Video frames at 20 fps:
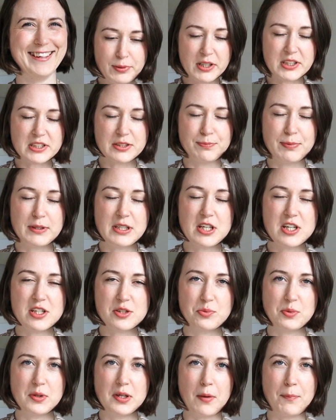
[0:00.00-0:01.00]
But
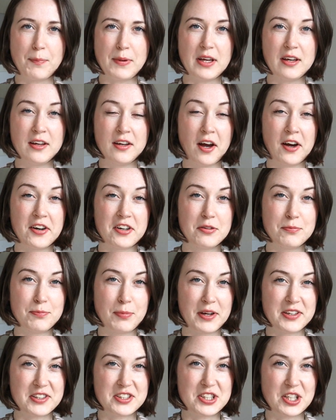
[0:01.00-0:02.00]
because we are being guided
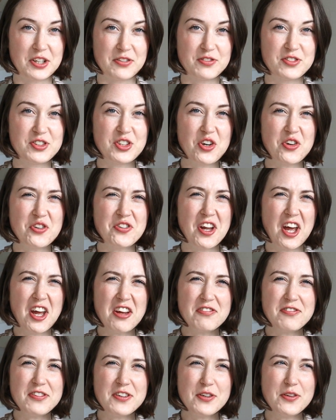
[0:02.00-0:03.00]
by Chef John, I
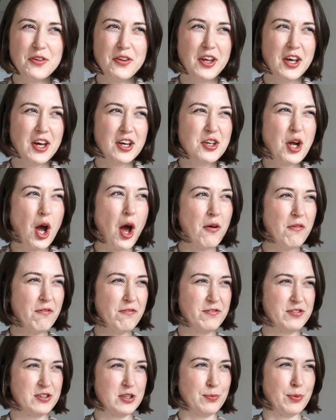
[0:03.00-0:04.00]
feel
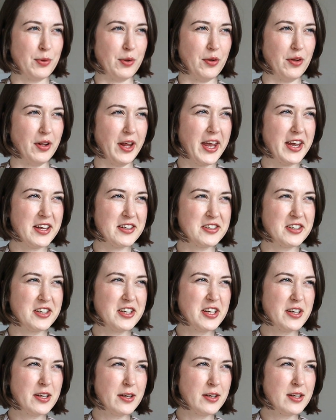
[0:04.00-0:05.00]
comfortable and
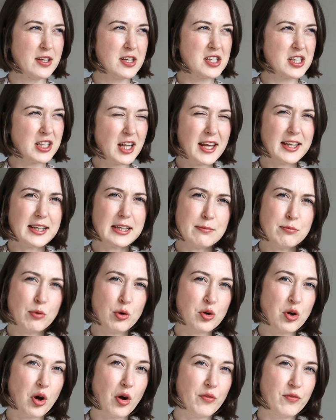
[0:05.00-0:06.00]
slightly
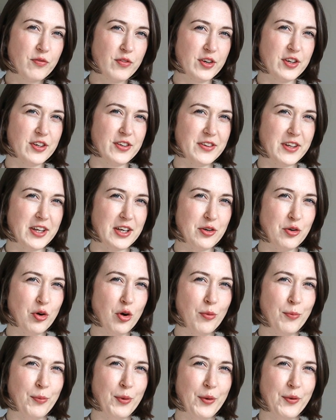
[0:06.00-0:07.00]
more confident than
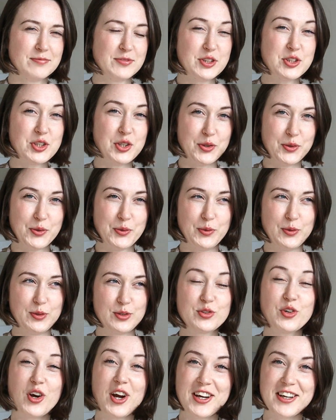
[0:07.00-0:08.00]
normal to
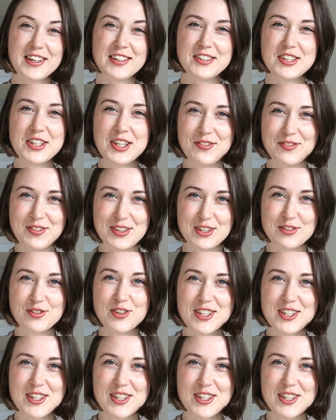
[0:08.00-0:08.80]
try and achieve this